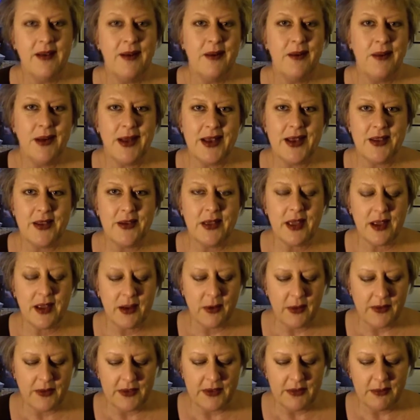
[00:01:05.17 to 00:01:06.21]
Why do you care
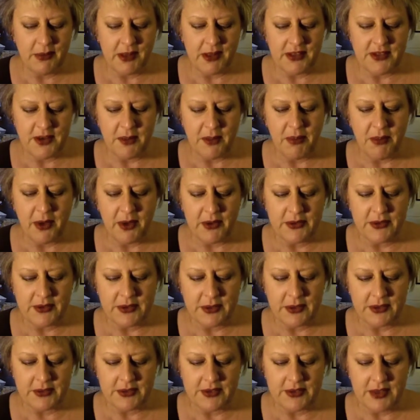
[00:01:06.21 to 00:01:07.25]
what this bunch of
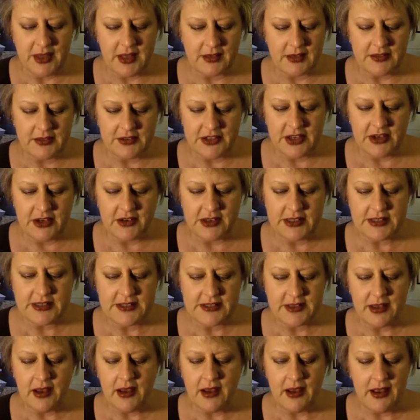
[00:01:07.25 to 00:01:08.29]
bozos thinks? Jerry
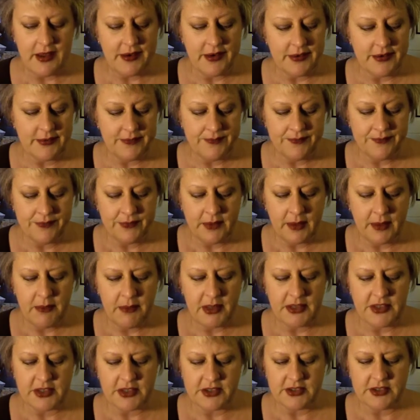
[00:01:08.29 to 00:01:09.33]
sighed.
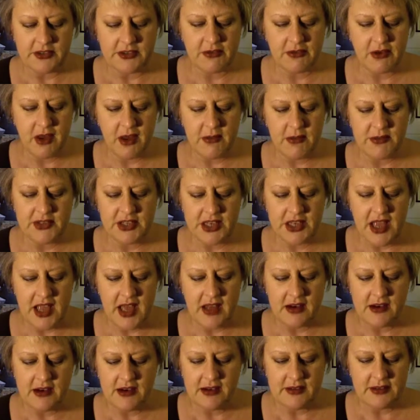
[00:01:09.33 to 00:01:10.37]
Bunch of scrubs, she
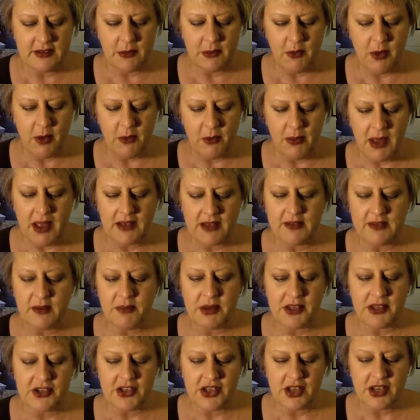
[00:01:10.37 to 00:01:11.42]
added as they rolled past a
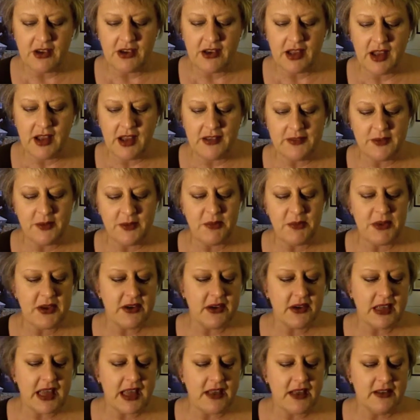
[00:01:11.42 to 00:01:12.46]
bunch of young guys with
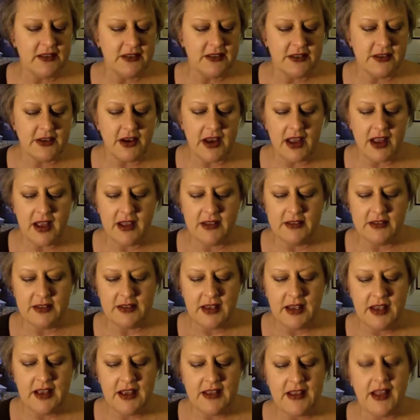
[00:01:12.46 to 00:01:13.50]
beer cans in their hands,
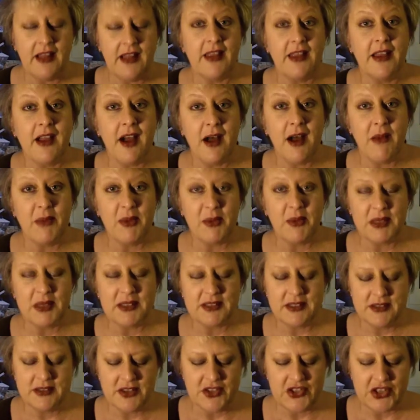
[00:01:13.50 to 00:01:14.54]
yelling
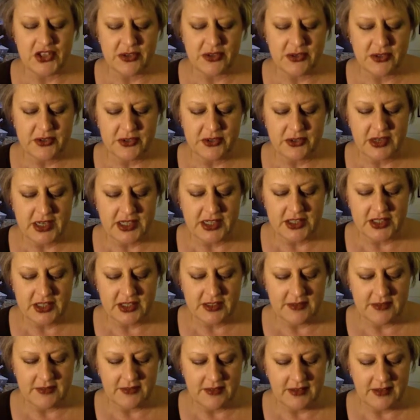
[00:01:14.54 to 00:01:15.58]
compliments in their general direction.